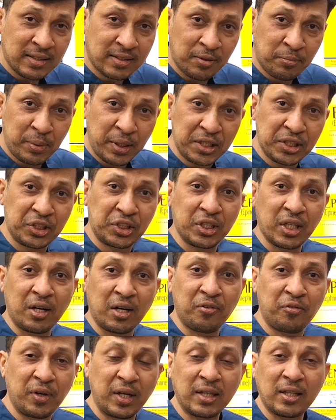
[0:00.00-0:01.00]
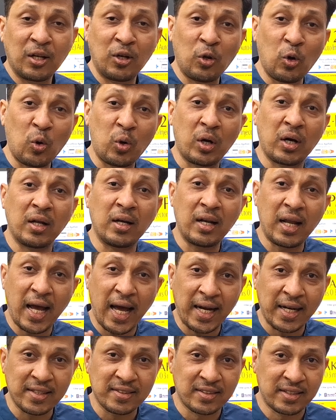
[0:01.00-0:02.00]
a mixture with local
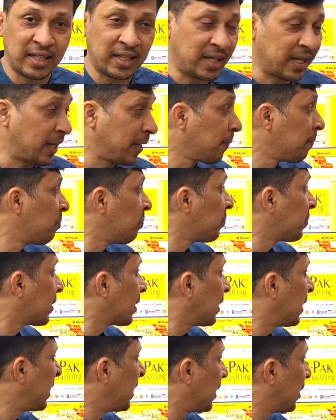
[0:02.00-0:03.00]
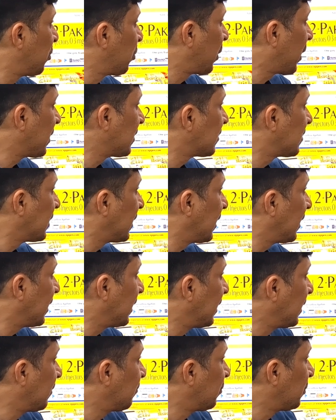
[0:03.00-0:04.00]
anesthetic. Here you can see
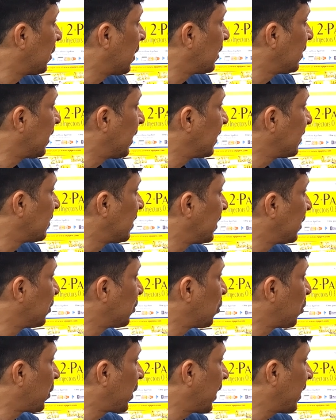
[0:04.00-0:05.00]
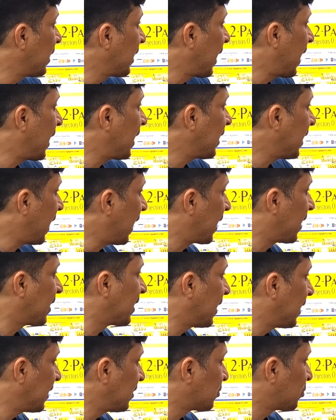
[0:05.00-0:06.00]
there is lignocaine and
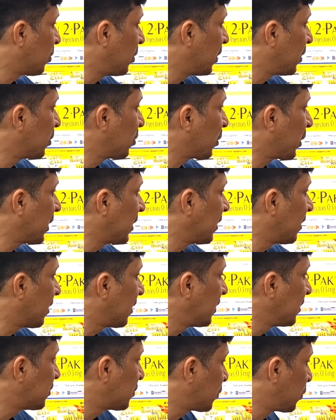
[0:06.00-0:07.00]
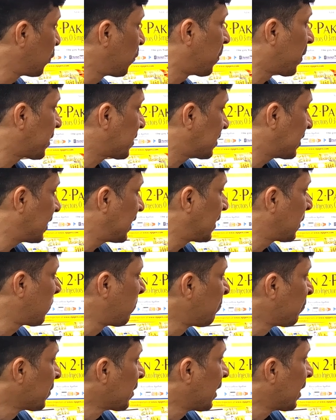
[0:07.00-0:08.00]
adrenaline. So lignocaine here is 2%
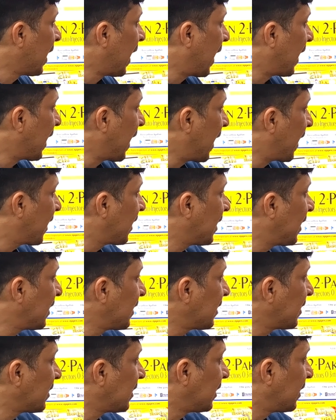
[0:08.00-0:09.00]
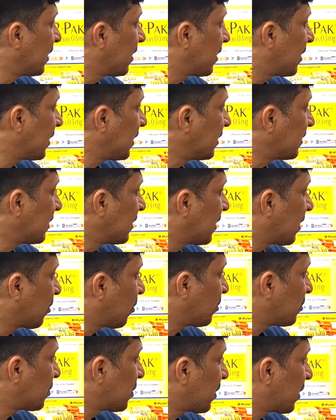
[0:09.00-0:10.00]
and adrenaline here is in the
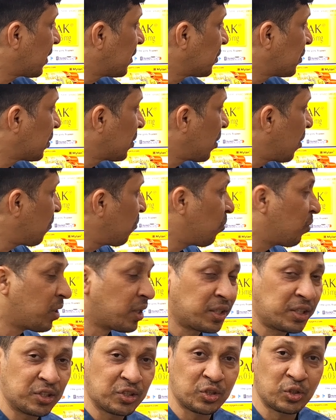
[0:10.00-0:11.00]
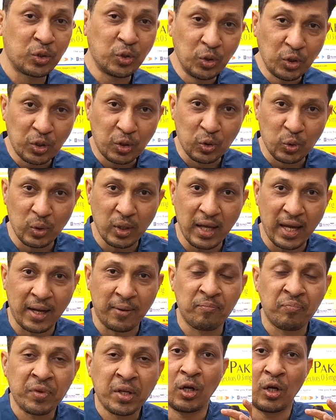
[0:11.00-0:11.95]
concentration of 1:2 lakh.